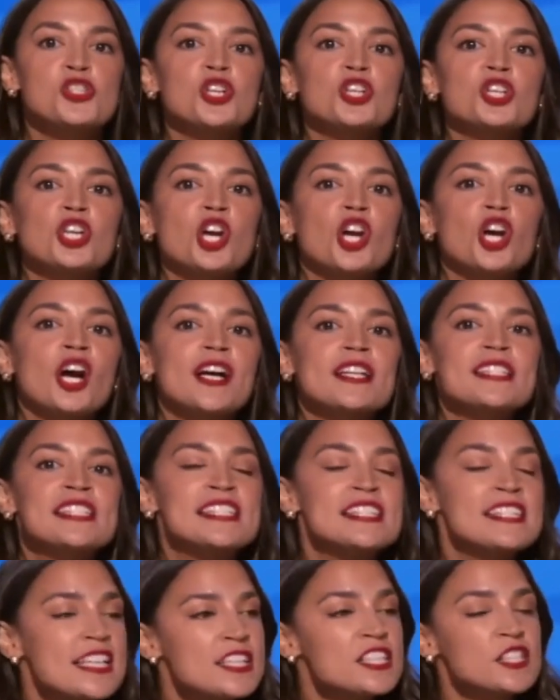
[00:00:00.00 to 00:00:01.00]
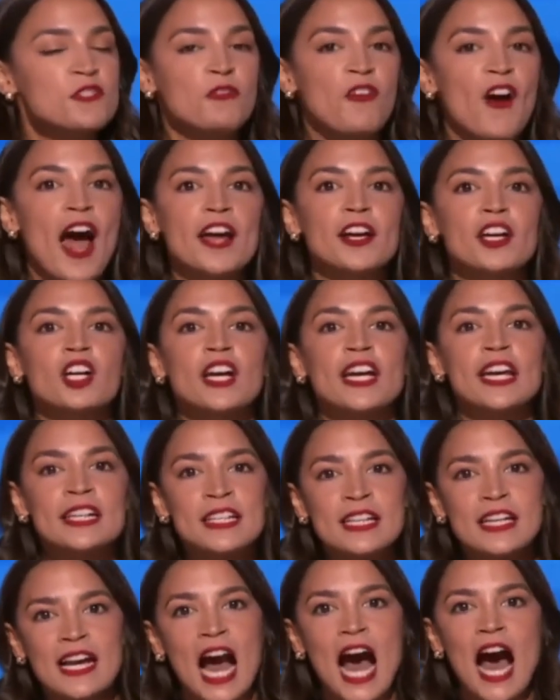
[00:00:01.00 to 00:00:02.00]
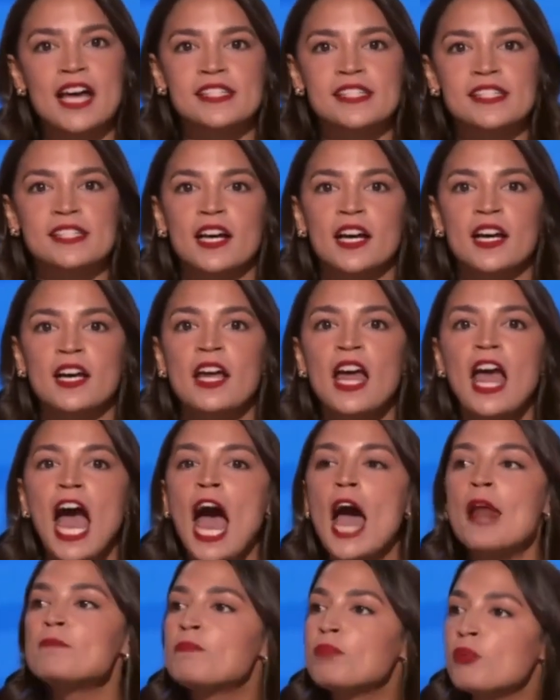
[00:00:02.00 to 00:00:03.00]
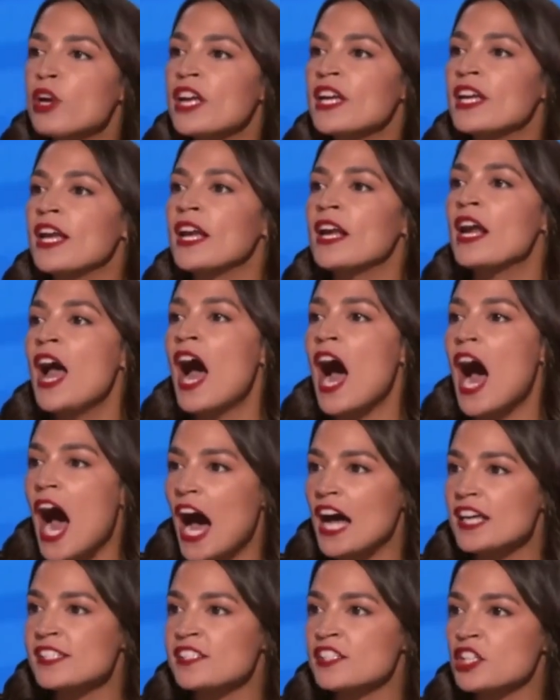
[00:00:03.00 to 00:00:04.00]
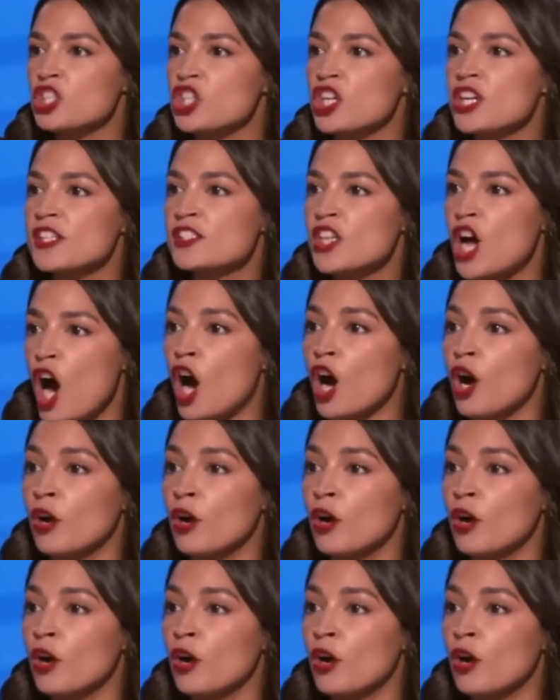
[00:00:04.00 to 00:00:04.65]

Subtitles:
to secure a ceasefire in Gaza and bringing hostages